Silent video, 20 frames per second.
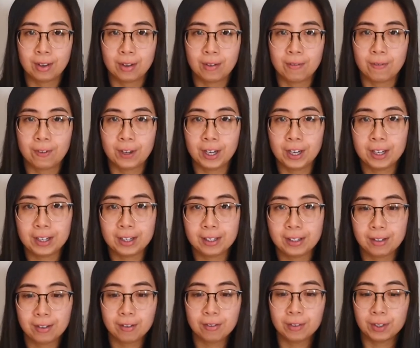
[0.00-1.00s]
First
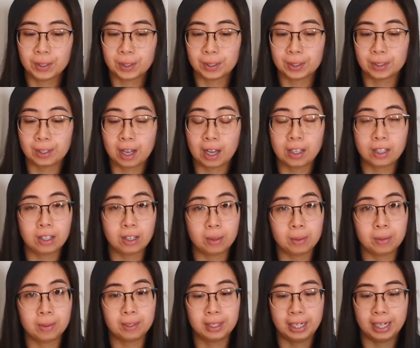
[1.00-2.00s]
of all, you
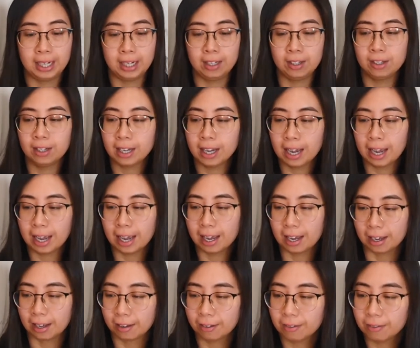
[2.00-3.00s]
will need to
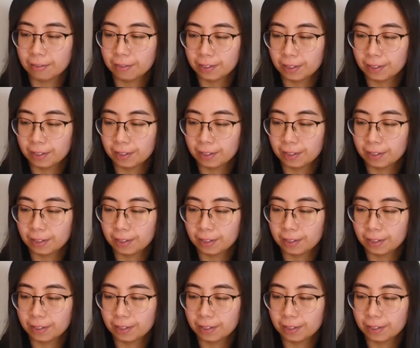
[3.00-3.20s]
have